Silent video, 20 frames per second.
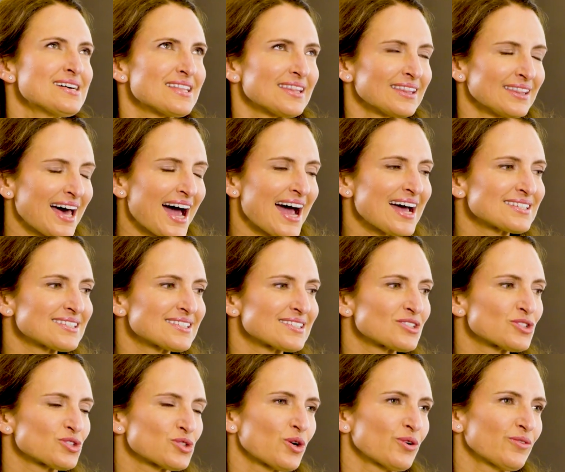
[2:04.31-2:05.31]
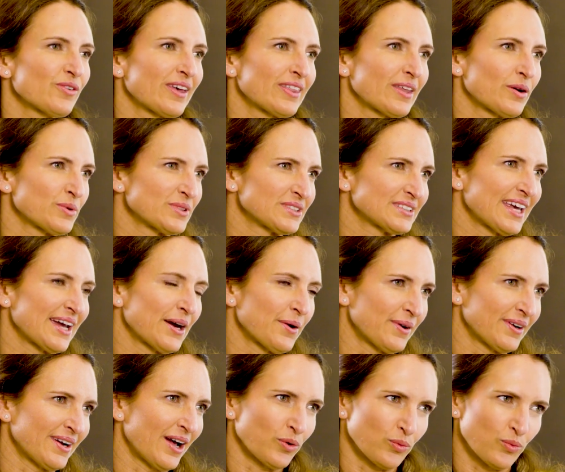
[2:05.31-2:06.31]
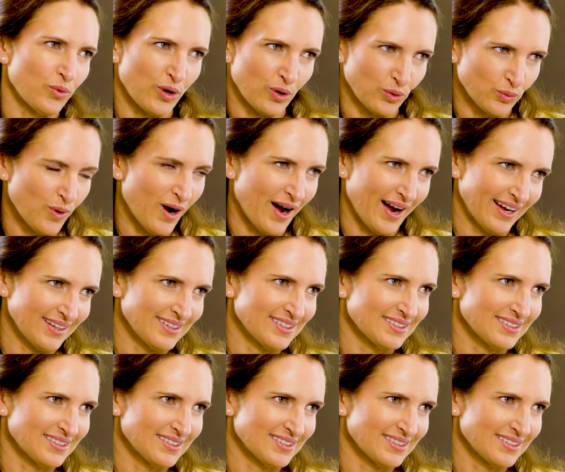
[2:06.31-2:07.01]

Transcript: last survey that was carried out worldwide,